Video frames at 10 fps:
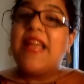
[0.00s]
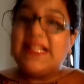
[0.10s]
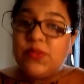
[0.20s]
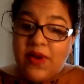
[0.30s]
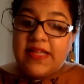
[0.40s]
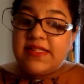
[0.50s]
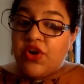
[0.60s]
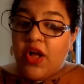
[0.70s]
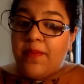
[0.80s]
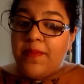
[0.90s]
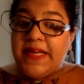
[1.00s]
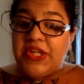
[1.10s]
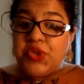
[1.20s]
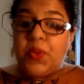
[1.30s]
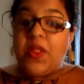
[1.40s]
as well as their
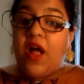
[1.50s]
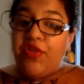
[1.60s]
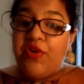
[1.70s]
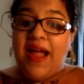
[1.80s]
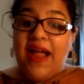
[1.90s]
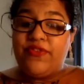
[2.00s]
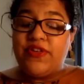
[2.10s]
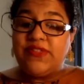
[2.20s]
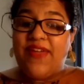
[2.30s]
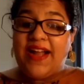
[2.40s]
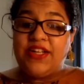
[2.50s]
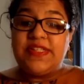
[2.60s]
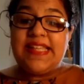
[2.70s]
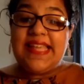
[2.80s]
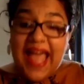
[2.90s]
combination with other adverse
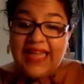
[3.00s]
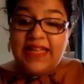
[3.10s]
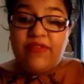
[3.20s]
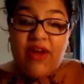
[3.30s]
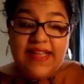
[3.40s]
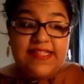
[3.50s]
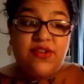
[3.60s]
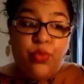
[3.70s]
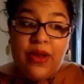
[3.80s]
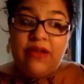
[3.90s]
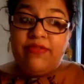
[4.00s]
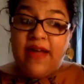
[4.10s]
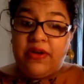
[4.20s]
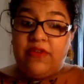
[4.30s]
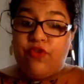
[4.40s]
factors, can give rise to a
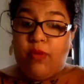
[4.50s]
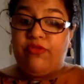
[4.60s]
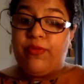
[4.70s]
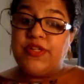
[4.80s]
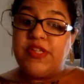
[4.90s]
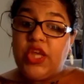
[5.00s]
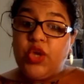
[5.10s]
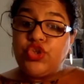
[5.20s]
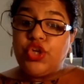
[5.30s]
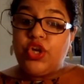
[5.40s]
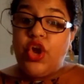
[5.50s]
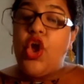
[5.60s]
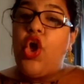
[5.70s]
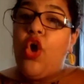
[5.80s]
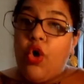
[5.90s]
well-founded form of persecution,
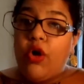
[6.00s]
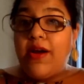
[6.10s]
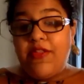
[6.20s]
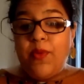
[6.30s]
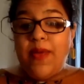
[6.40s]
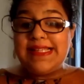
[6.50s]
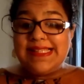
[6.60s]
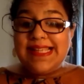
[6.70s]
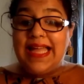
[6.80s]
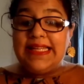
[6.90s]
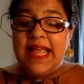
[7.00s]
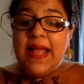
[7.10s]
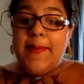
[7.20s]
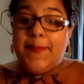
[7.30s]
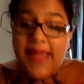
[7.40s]
or otherwise said,
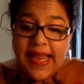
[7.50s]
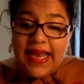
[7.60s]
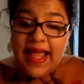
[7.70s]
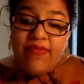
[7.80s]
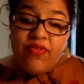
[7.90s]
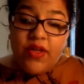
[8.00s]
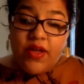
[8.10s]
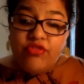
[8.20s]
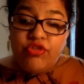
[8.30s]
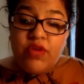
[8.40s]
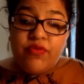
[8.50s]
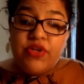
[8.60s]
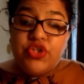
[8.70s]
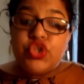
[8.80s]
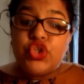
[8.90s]
make life in the country of
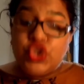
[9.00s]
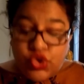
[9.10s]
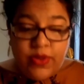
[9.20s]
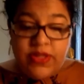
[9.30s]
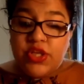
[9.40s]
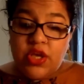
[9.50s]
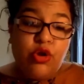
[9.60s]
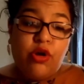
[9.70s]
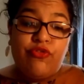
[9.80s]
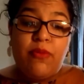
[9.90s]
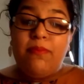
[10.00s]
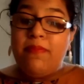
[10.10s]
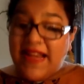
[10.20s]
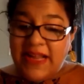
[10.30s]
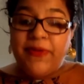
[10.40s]
origin so insecure from
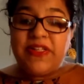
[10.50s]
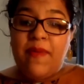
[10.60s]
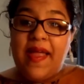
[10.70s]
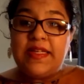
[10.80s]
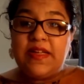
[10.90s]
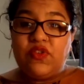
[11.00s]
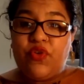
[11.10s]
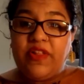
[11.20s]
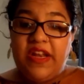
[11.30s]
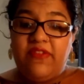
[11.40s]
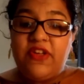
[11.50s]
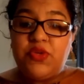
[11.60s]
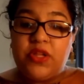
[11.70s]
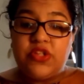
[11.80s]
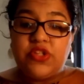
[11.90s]
many perspectives for the
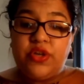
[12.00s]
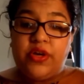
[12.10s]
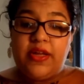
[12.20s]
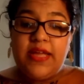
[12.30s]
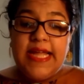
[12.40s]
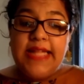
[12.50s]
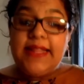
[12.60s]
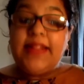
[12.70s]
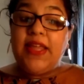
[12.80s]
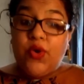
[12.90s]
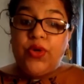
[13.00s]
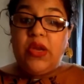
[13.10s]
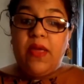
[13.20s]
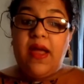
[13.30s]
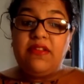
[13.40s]
individual concerned that the
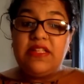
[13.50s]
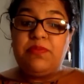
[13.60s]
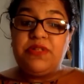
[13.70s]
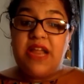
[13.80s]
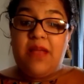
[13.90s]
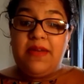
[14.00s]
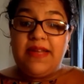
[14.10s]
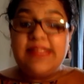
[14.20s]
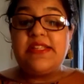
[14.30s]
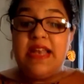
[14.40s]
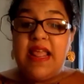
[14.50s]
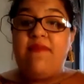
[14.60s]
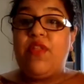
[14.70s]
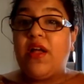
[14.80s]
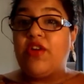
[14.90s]
only way out of this predicament is to
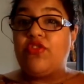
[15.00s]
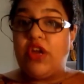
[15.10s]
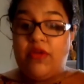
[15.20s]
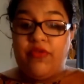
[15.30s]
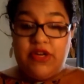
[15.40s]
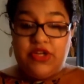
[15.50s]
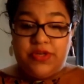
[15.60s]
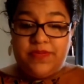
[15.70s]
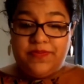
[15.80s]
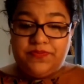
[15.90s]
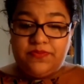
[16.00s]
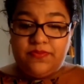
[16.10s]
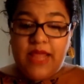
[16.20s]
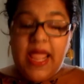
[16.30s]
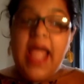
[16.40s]
leave the country of origin.
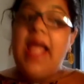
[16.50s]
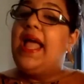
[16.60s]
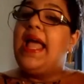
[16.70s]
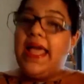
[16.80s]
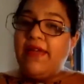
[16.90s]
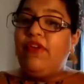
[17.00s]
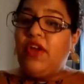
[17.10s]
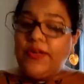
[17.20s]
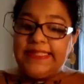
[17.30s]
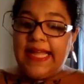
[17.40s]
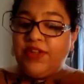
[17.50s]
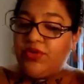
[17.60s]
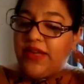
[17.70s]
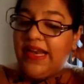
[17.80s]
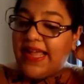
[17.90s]
If looked at through
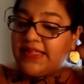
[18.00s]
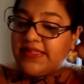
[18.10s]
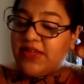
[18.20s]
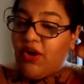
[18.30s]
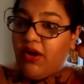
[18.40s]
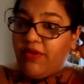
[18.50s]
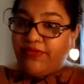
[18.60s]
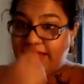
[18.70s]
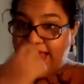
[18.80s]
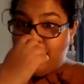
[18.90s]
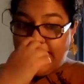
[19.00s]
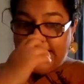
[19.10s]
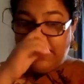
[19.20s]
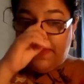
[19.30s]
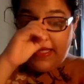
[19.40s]
the lens of the
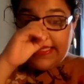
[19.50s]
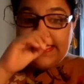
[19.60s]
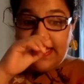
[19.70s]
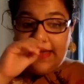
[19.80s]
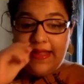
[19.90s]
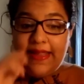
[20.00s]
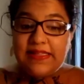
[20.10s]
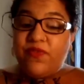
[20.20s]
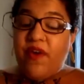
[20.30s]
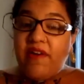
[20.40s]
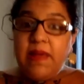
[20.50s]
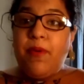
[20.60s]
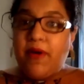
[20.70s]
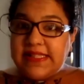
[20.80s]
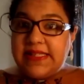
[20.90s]
Ahmadis in Pakistan, it is very
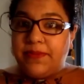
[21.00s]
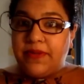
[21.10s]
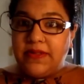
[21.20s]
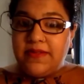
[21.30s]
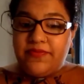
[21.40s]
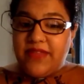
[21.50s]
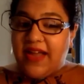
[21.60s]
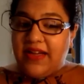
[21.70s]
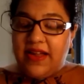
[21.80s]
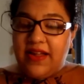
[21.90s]
possible that